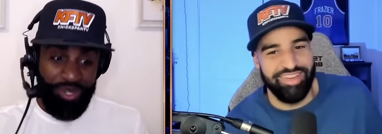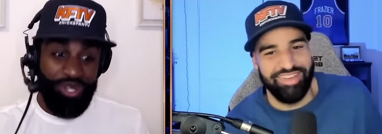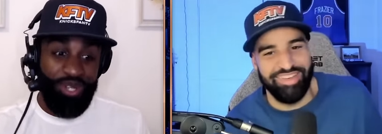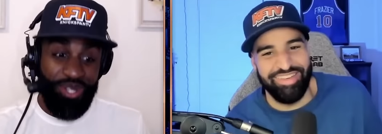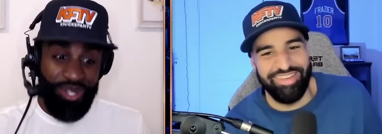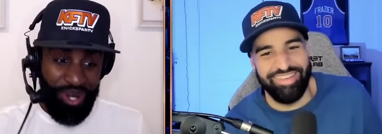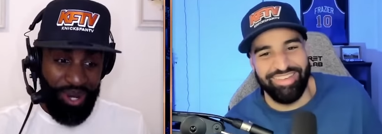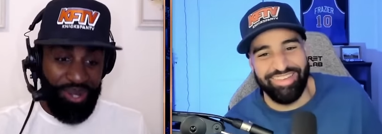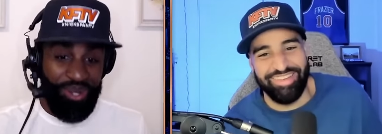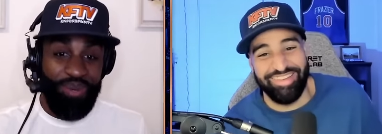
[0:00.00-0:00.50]
Speaker 1: are
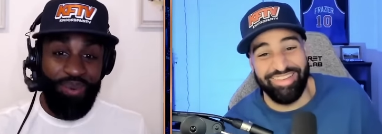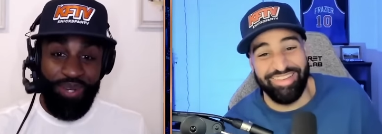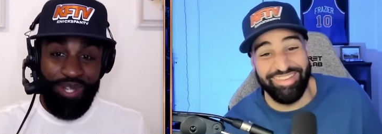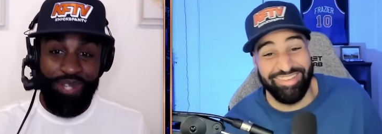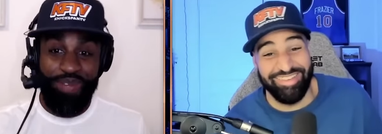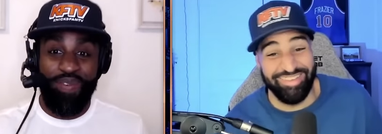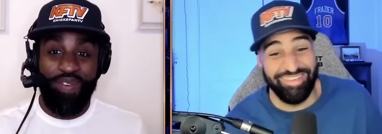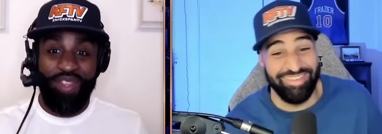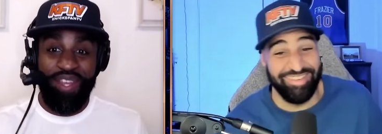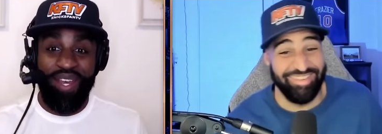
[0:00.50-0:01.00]
certainly wishing
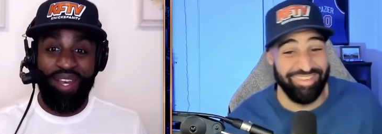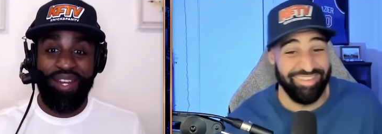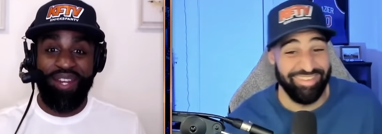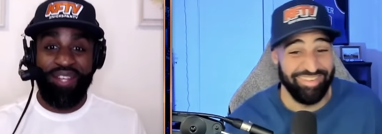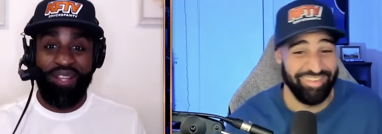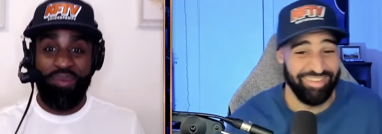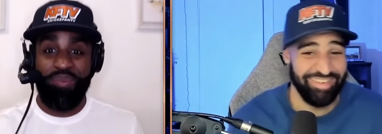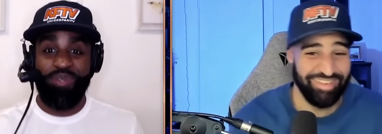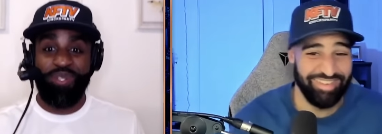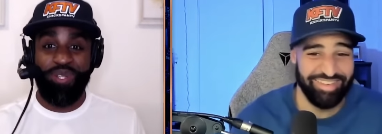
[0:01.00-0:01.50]
for that.
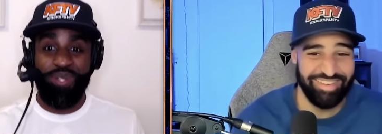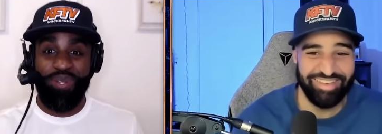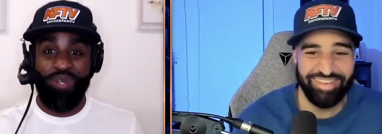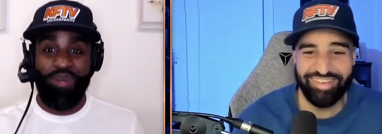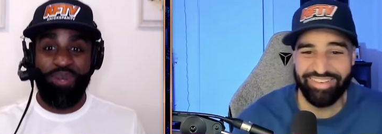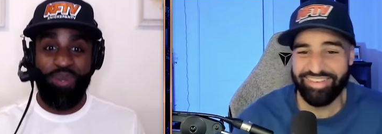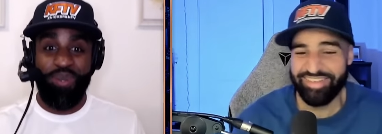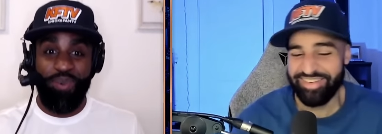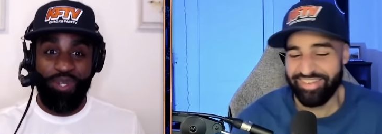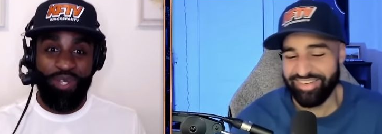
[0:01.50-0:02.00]
Clippers are
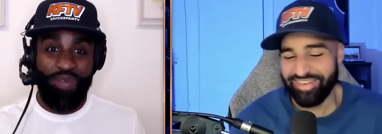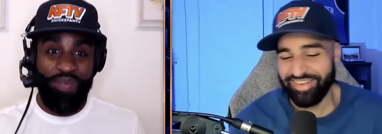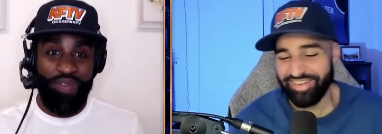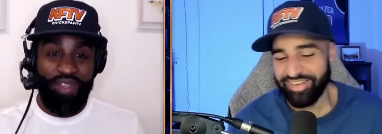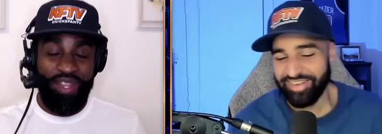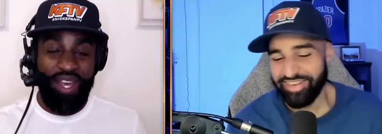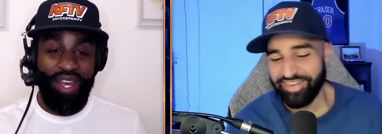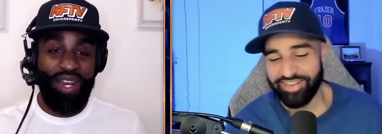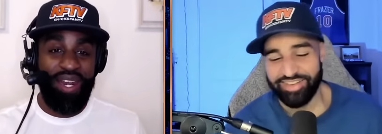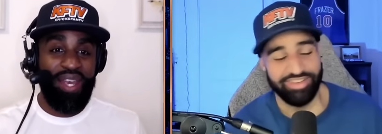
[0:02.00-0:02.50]
certainly wishing for
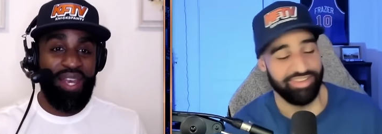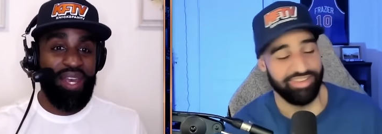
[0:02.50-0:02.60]
that.